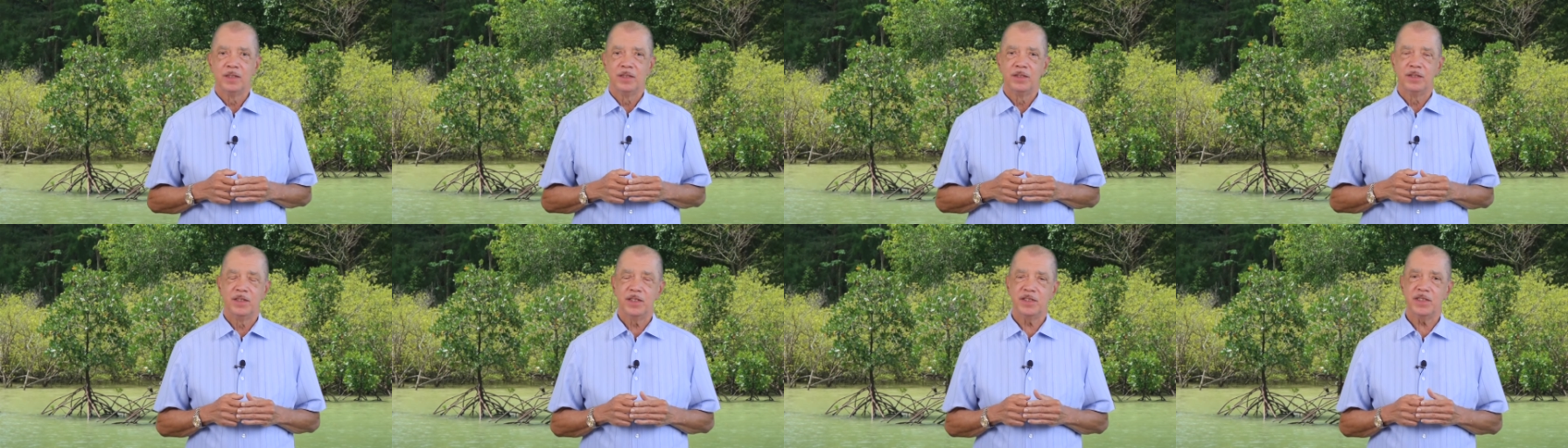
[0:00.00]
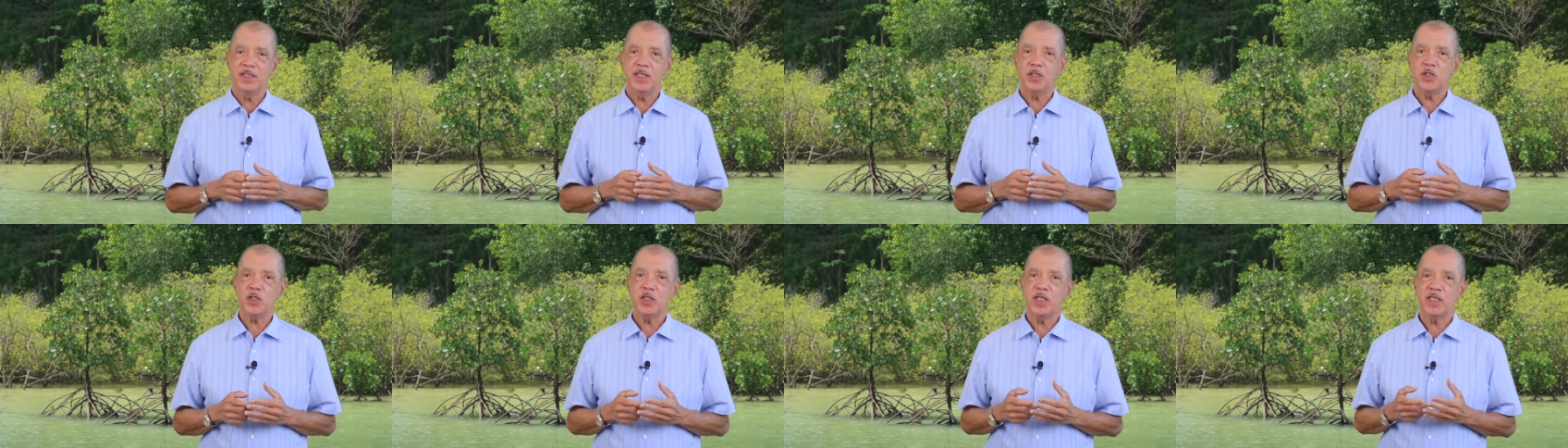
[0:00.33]
The
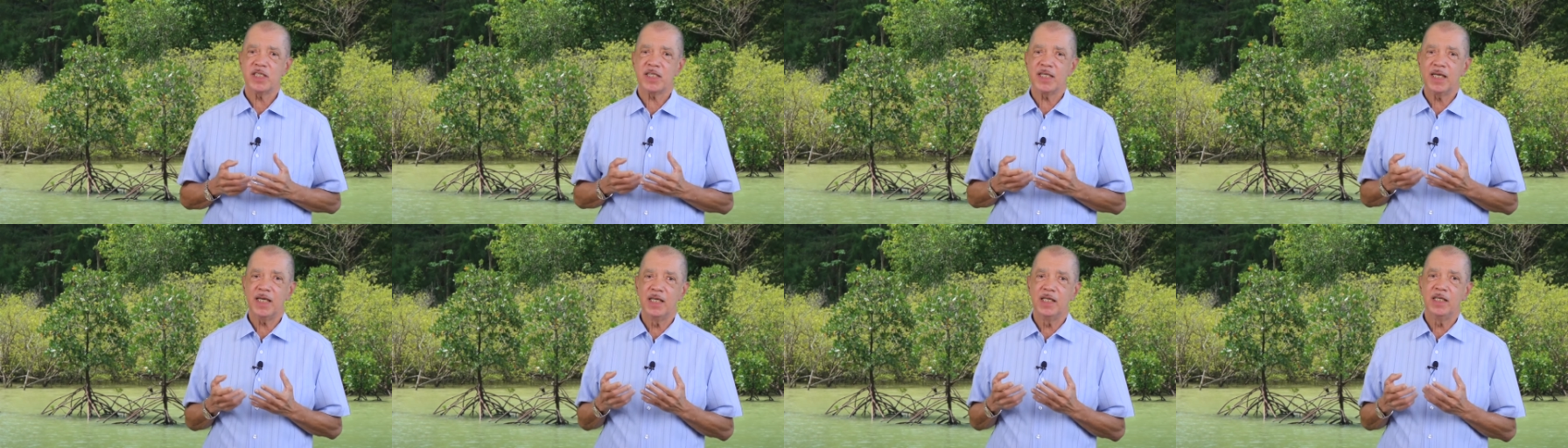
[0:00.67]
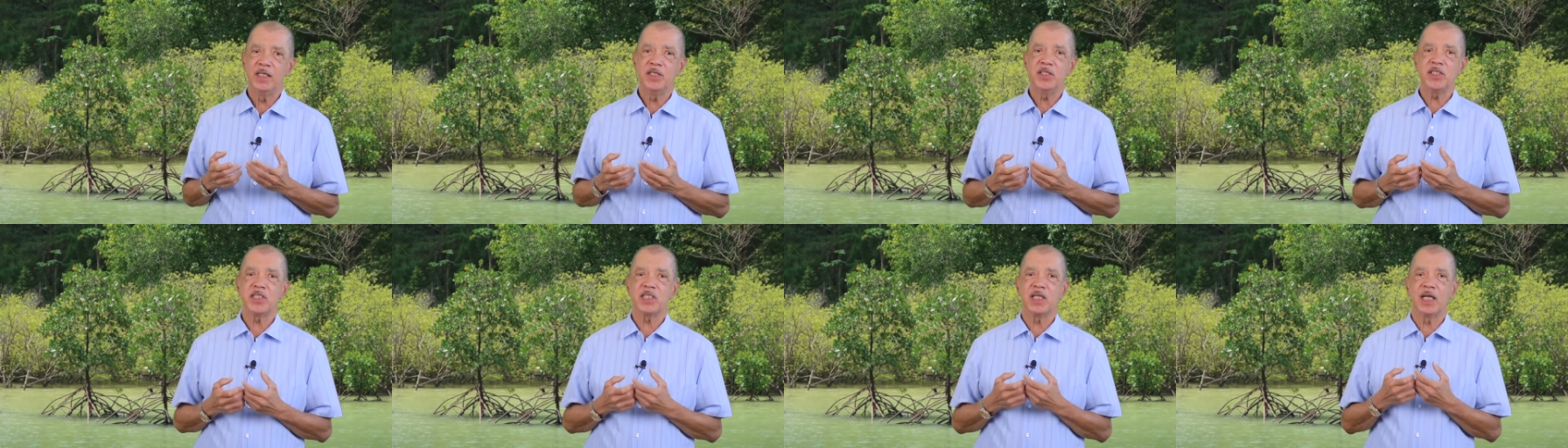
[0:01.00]
Seychelles
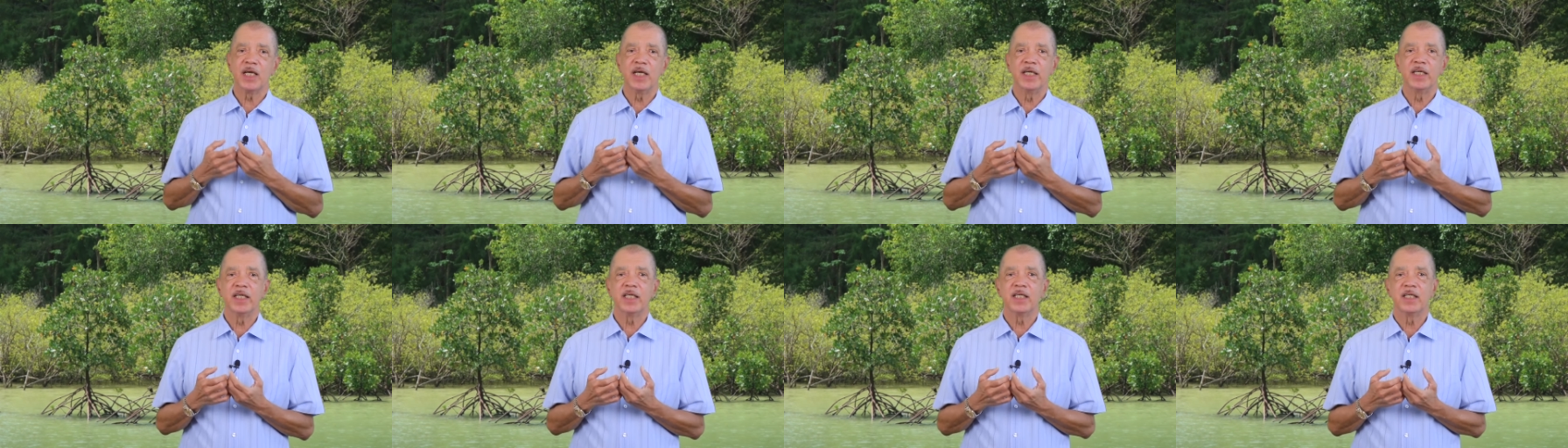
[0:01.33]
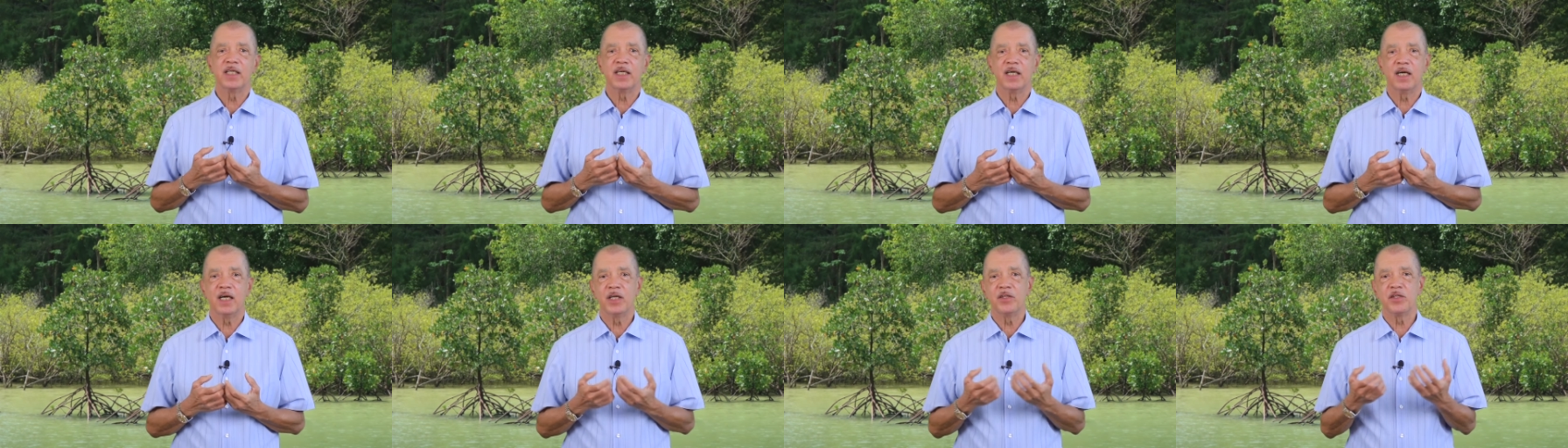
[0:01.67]
Islands,
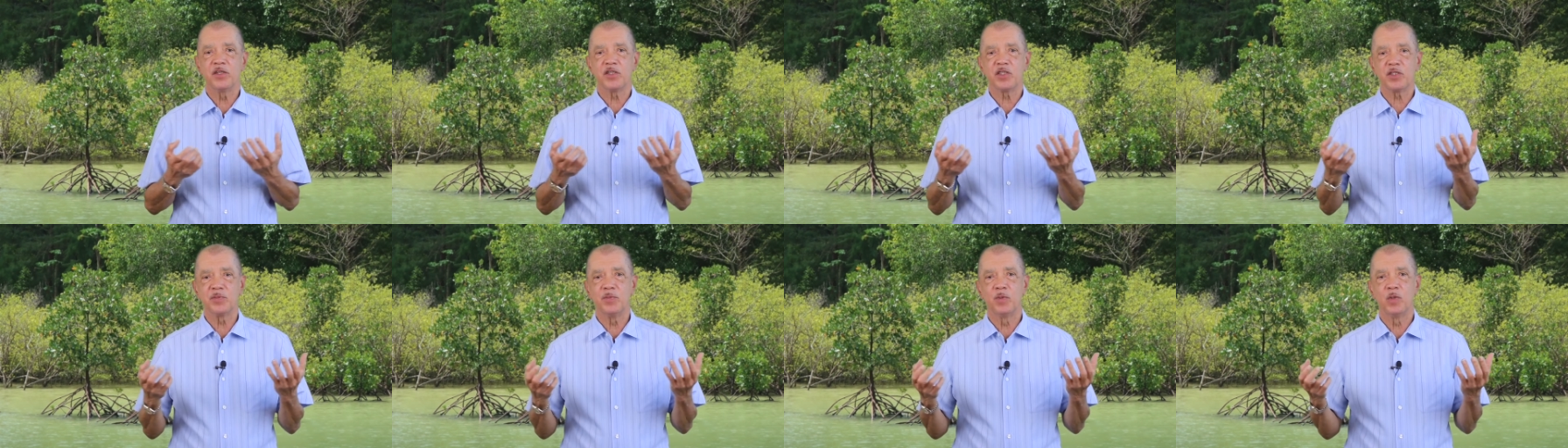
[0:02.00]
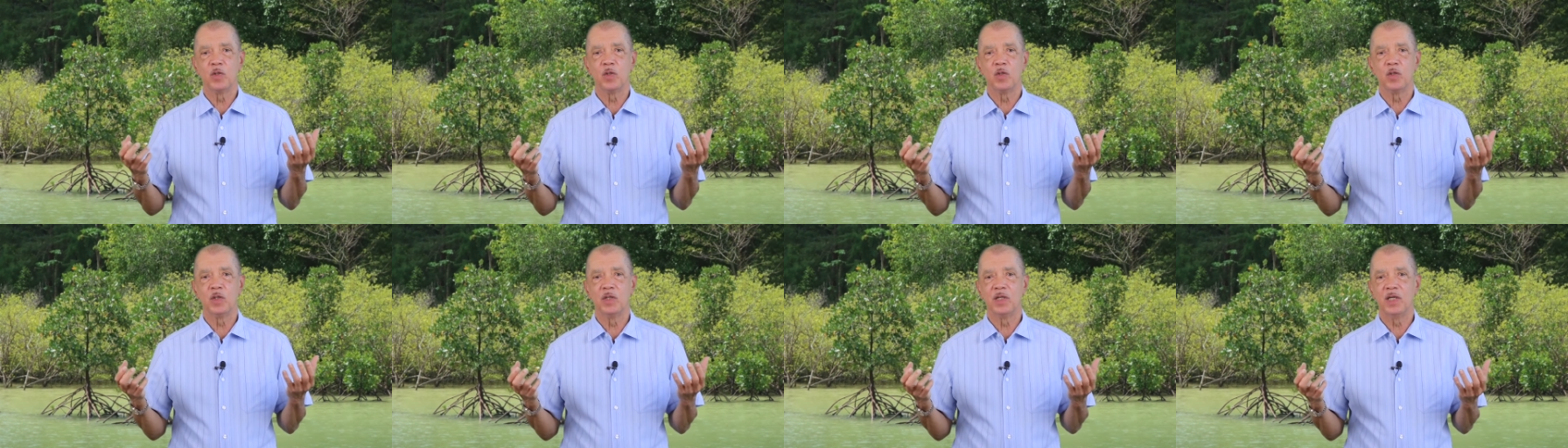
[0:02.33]
like other
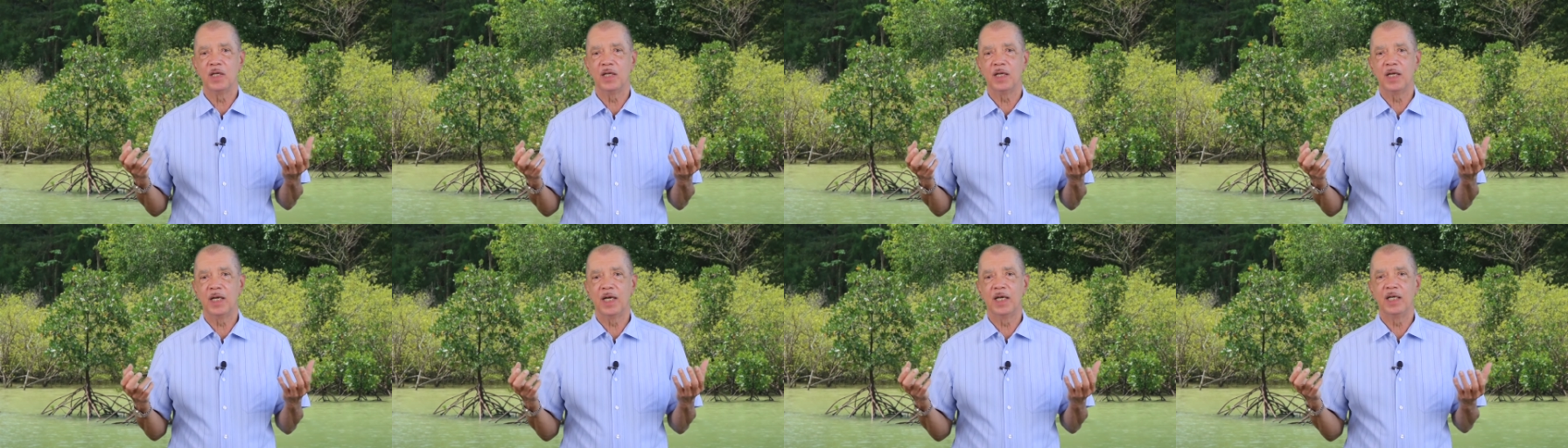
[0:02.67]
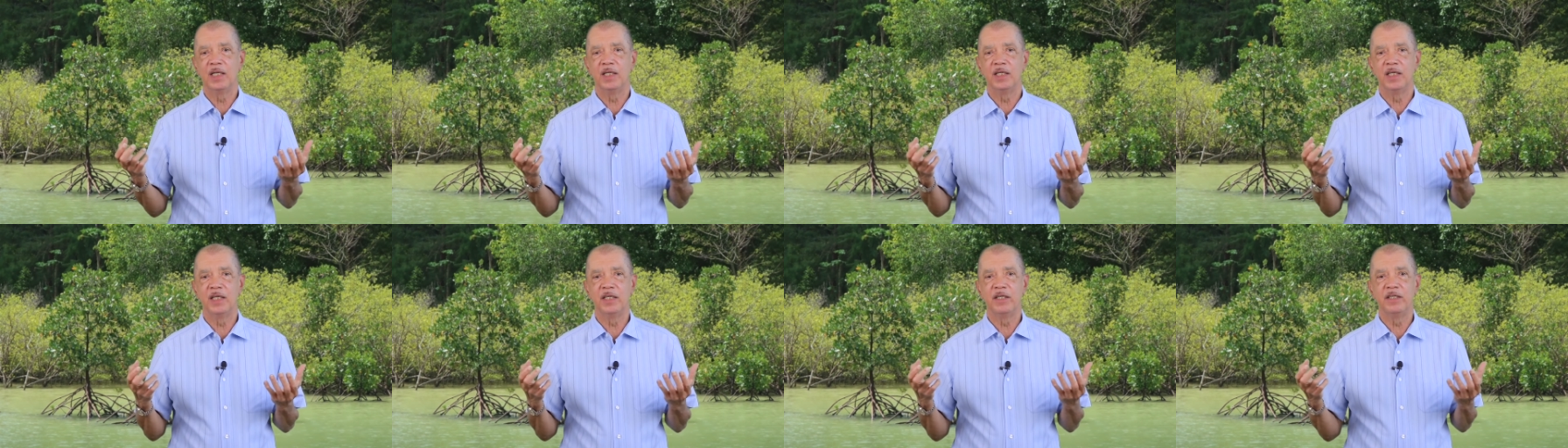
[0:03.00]
small
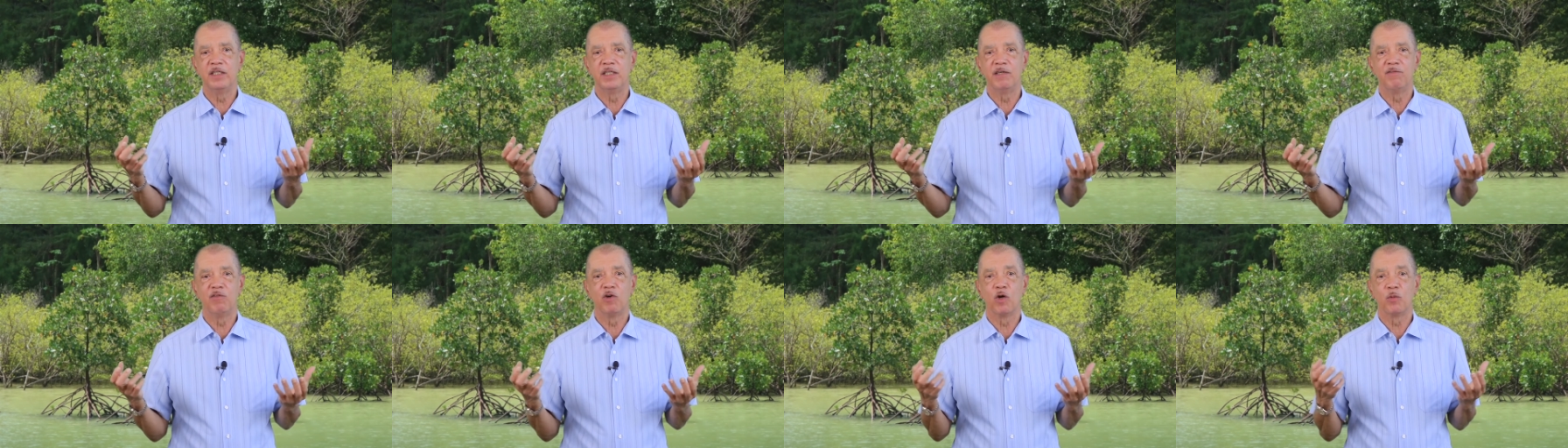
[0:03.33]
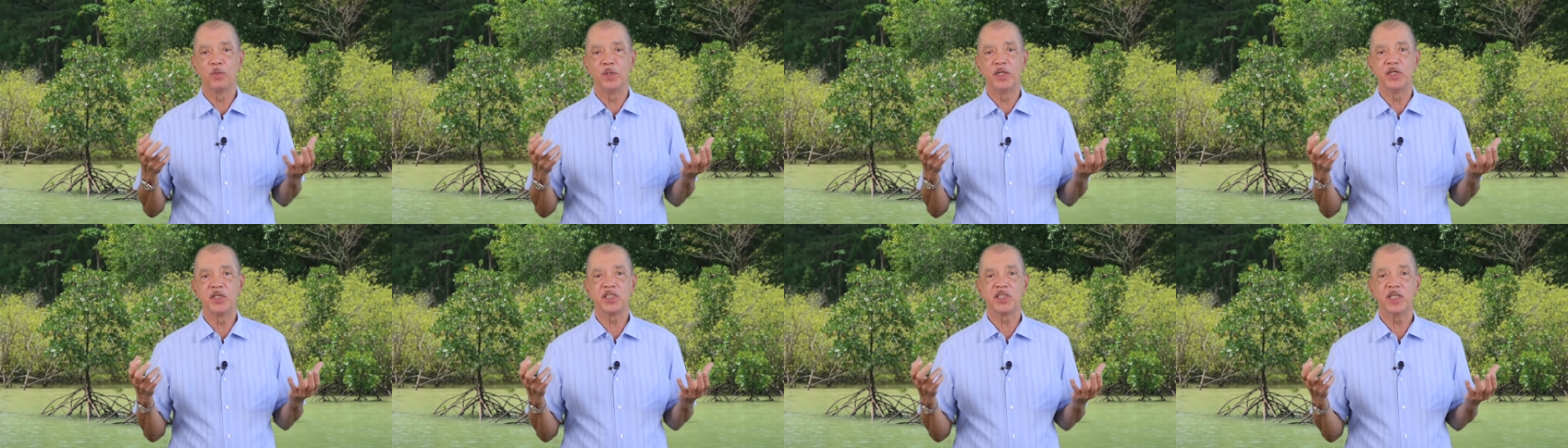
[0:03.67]
island
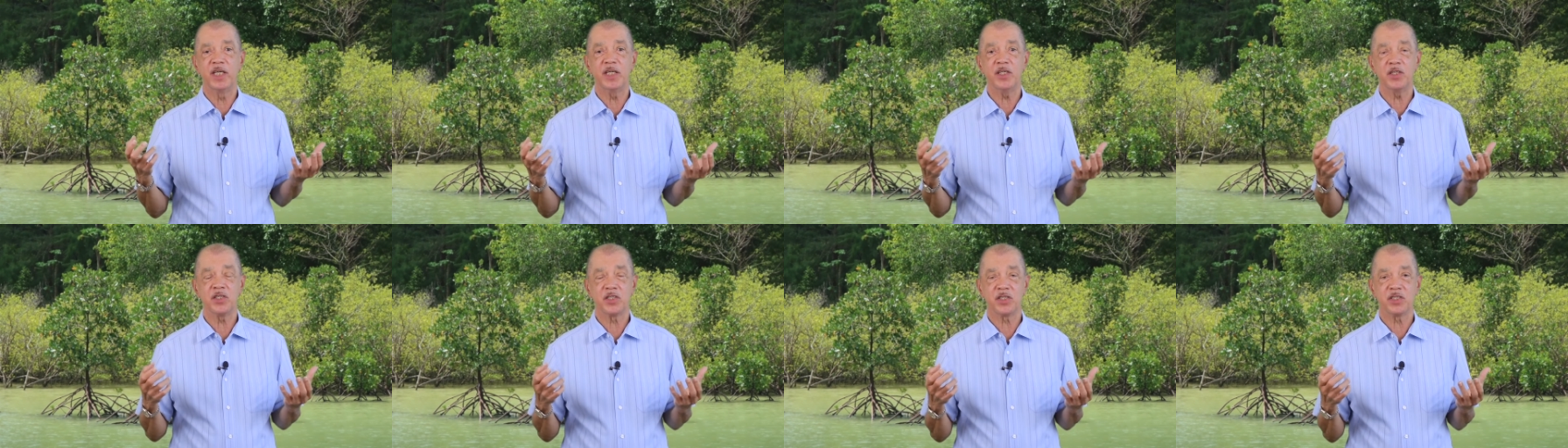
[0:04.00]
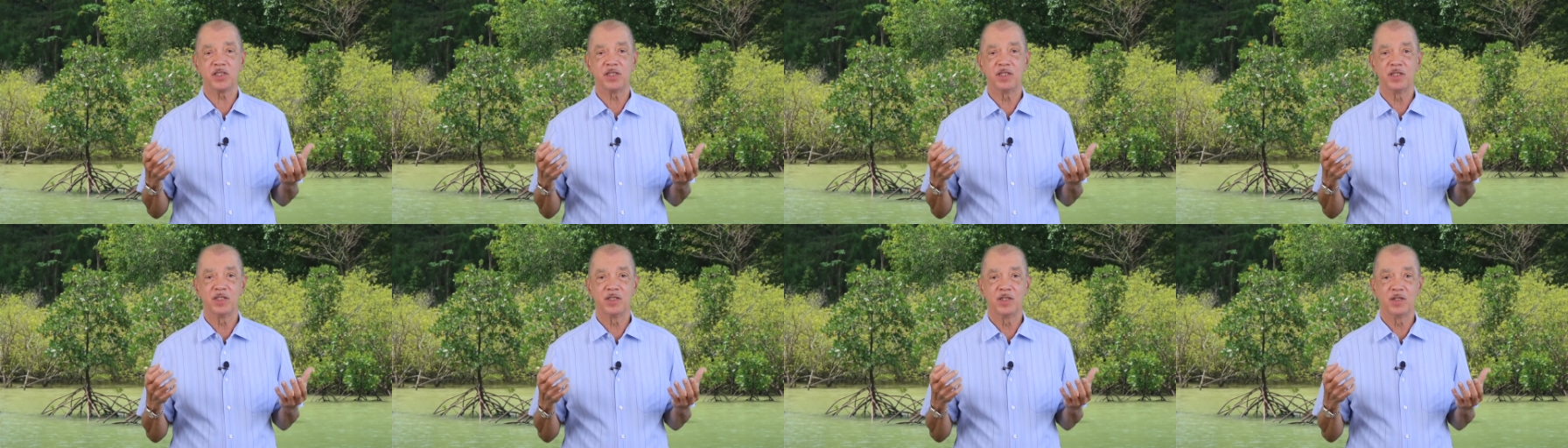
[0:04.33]
developing states,